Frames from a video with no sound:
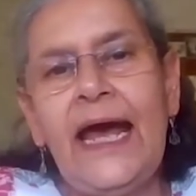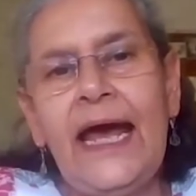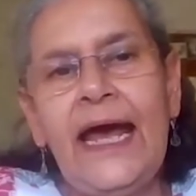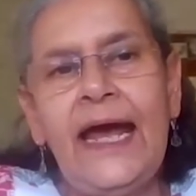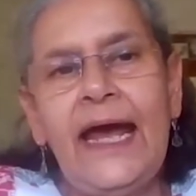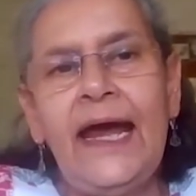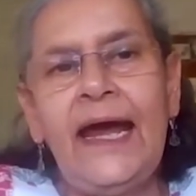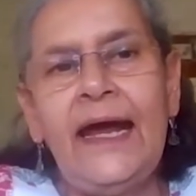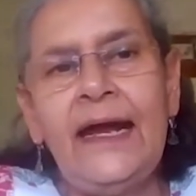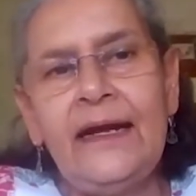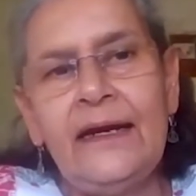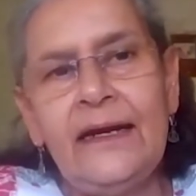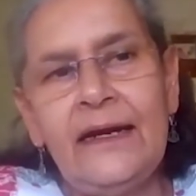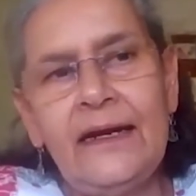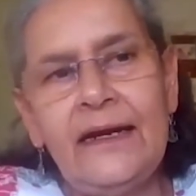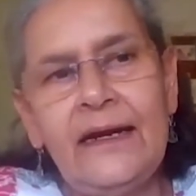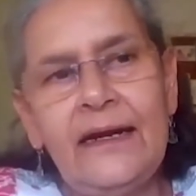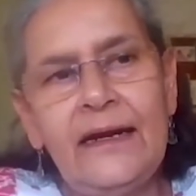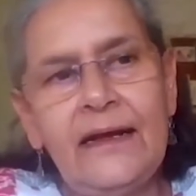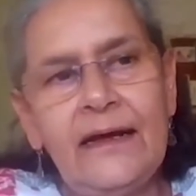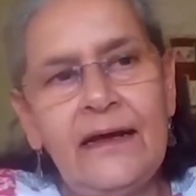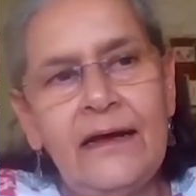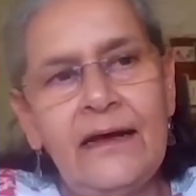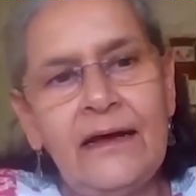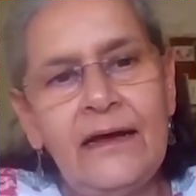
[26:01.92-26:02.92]

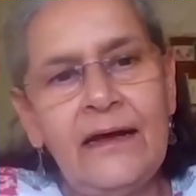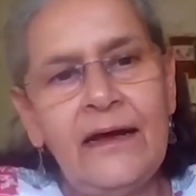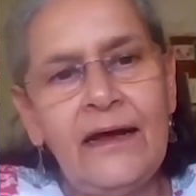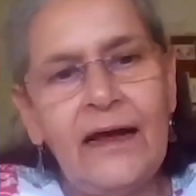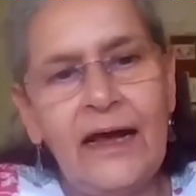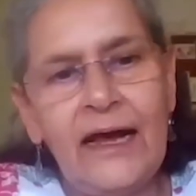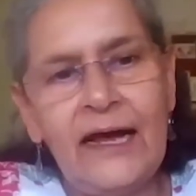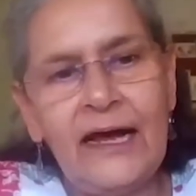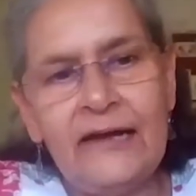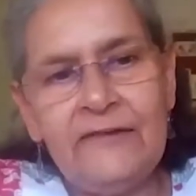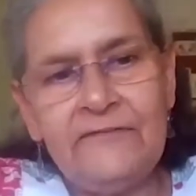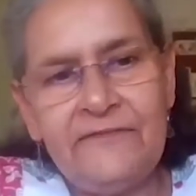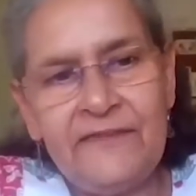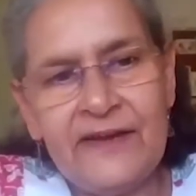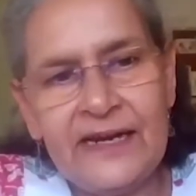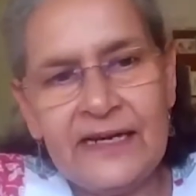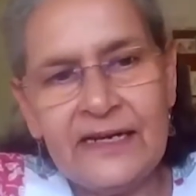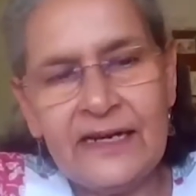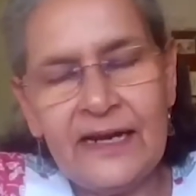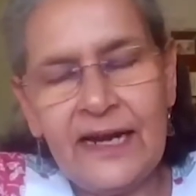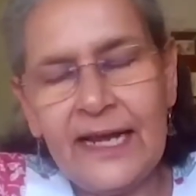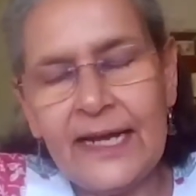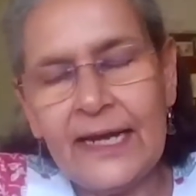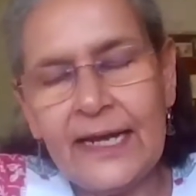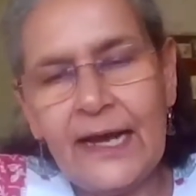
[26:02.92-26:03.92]
And I
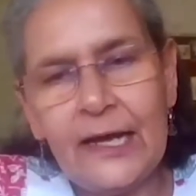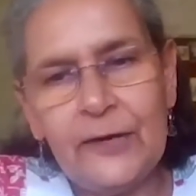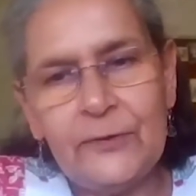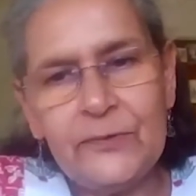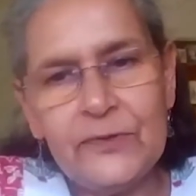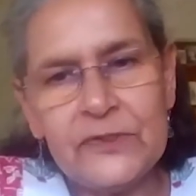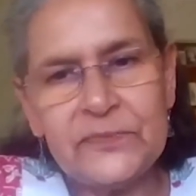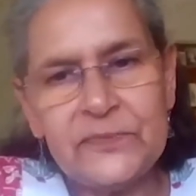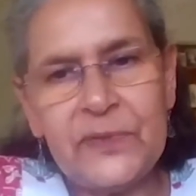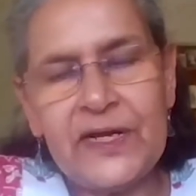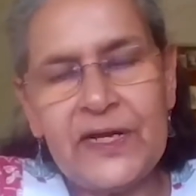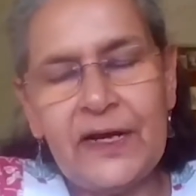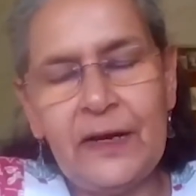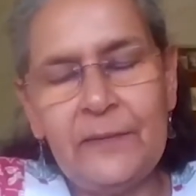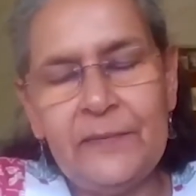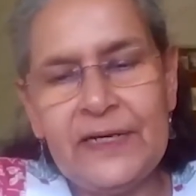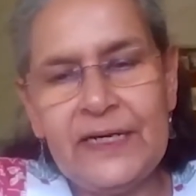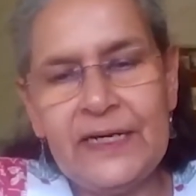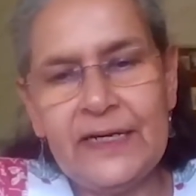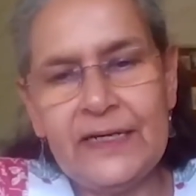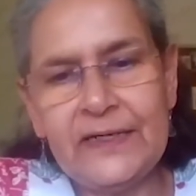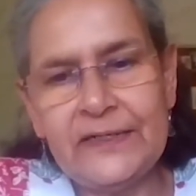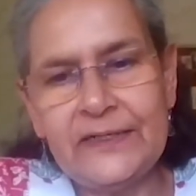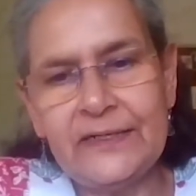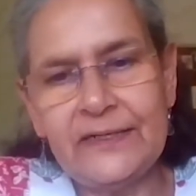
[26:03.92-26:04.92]
felt like I was
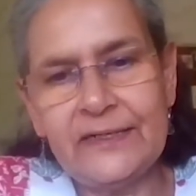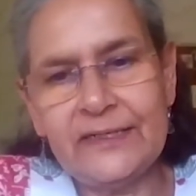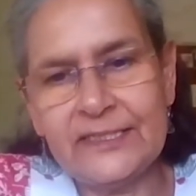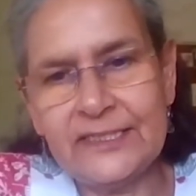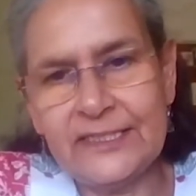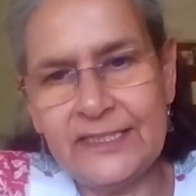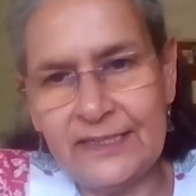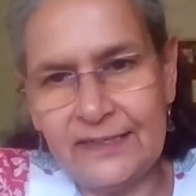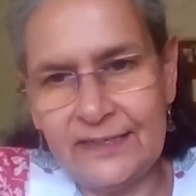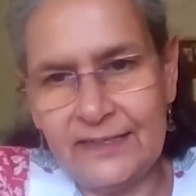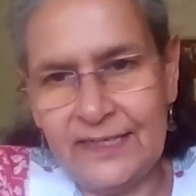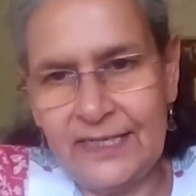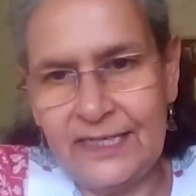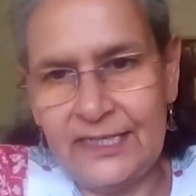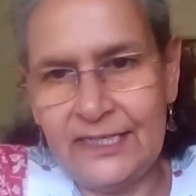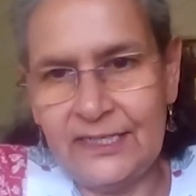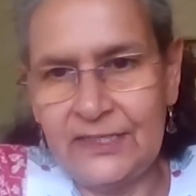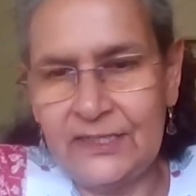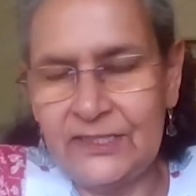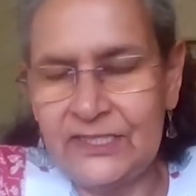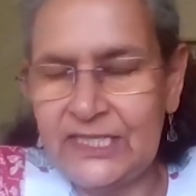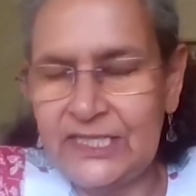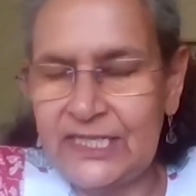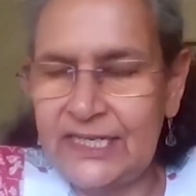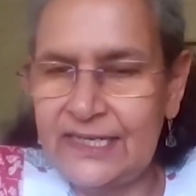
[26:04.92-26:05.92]
becoming interested
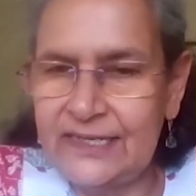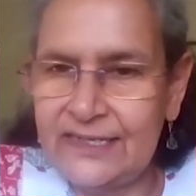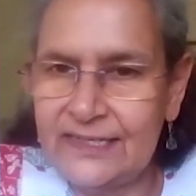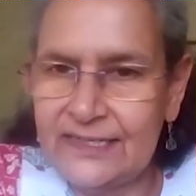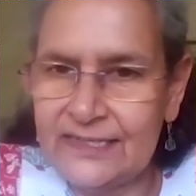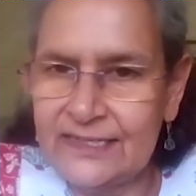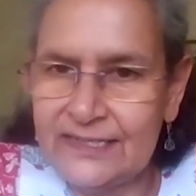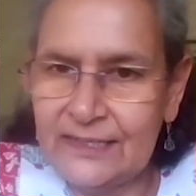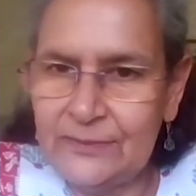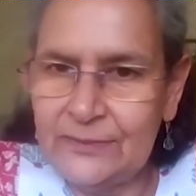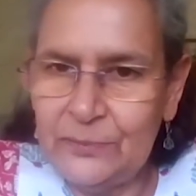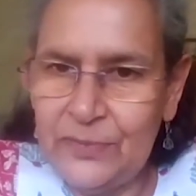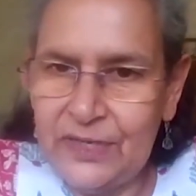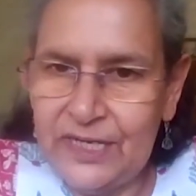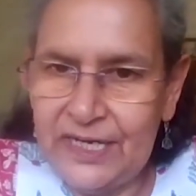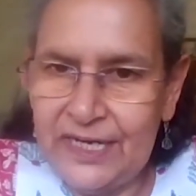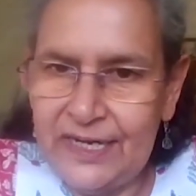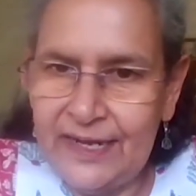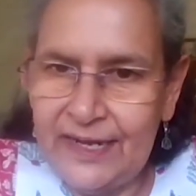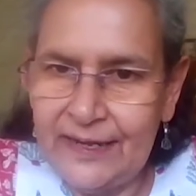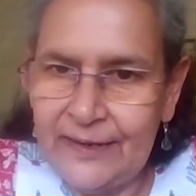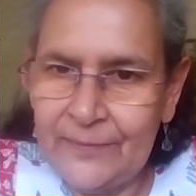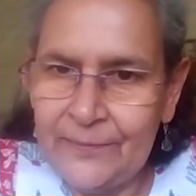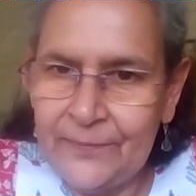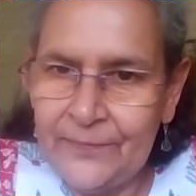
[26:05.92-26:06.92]
in genetics and
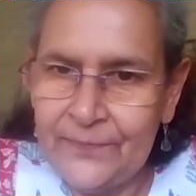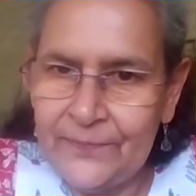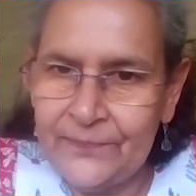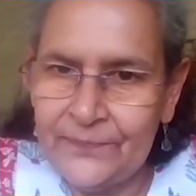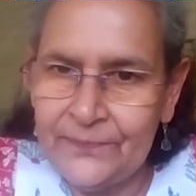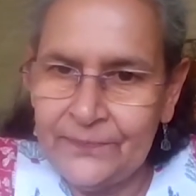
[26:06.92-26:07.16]
breeding.